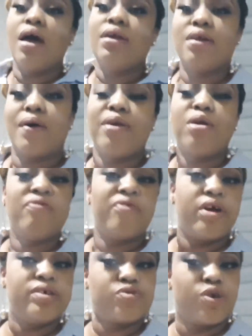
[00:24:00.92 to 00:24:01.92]
Now I love
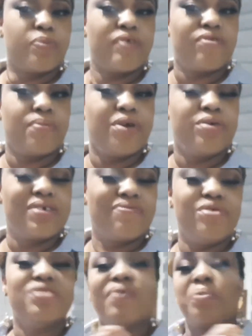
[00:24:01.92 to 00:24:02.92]
very strong perfume. I don't even
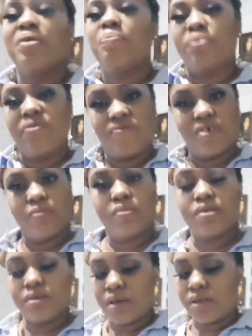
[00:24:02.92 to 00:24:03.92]
use permanent perfumes.